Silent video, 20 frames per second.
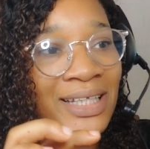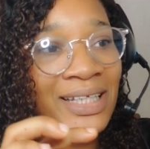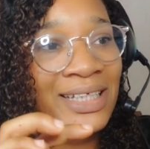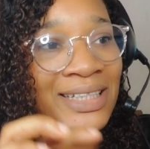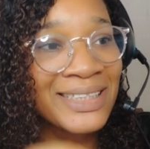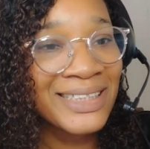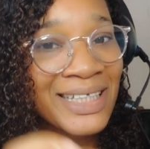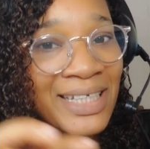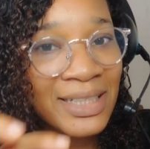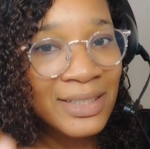
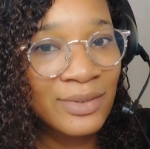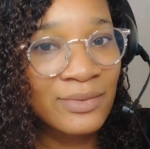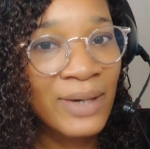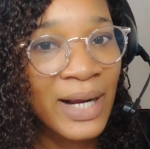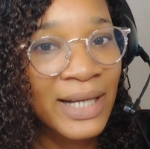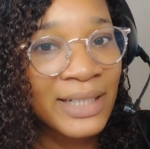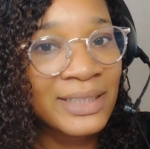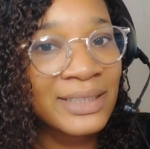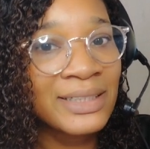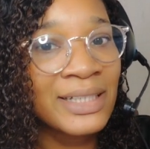it is,
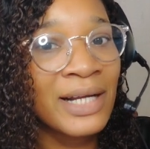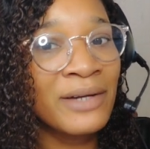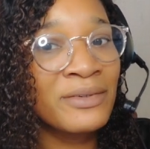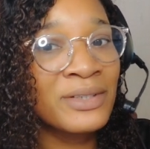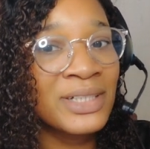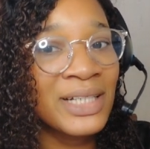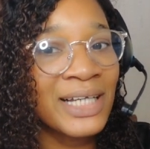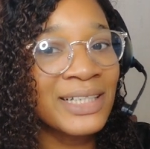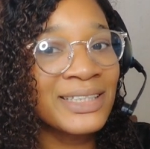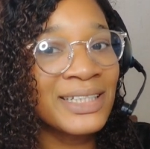right? They are
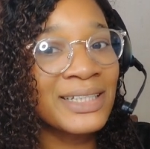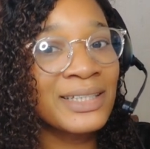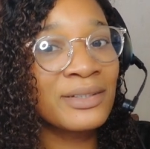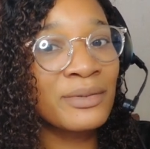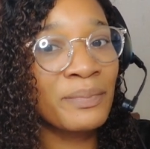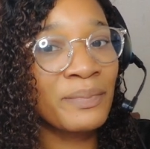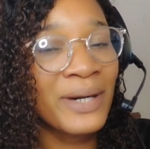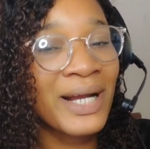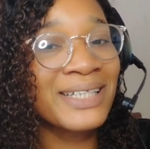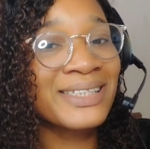rejecting
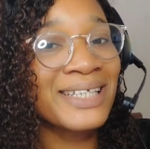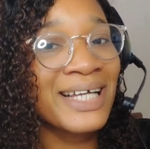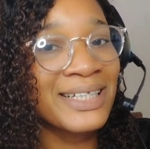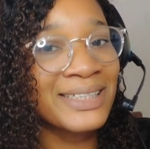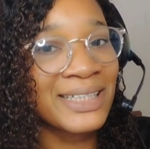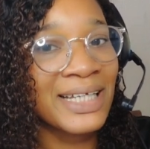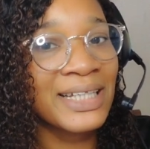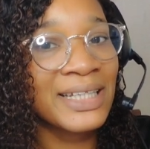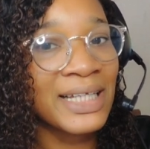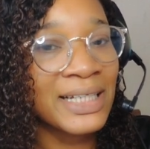the price
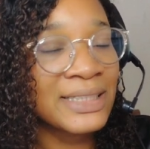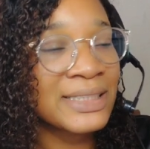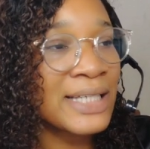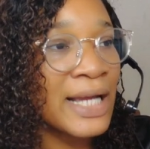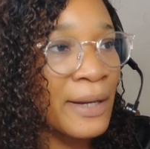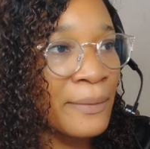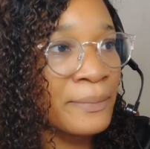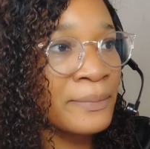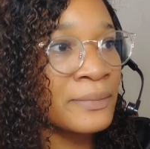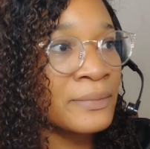as at that
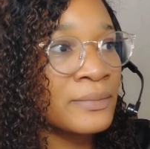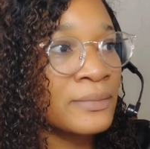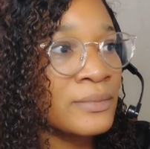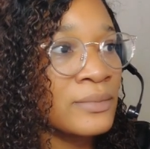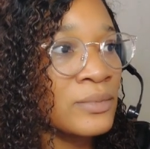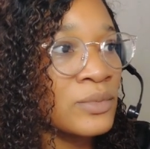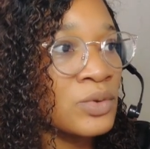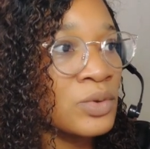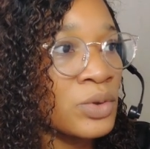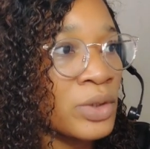time.
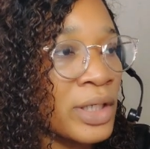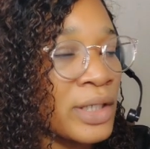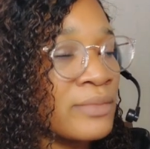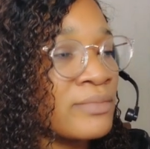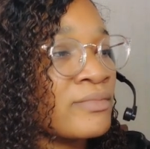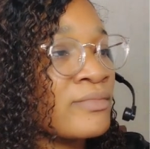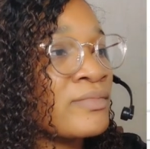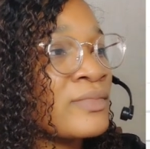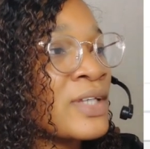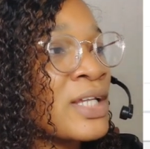
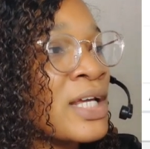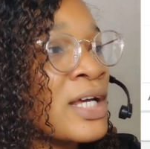Okay,